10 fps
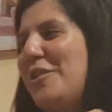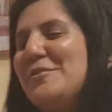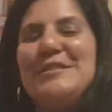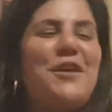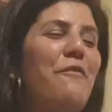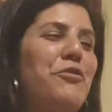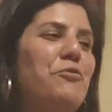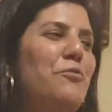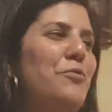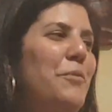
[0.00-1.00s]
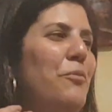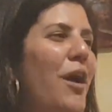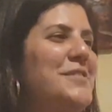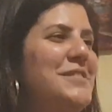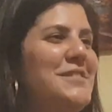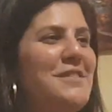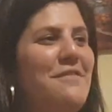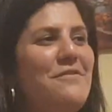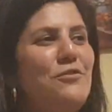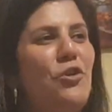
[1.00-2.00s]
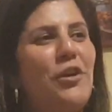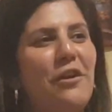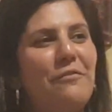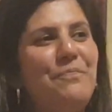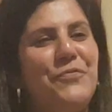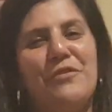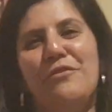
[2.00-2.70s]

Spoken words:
herself through the process of looking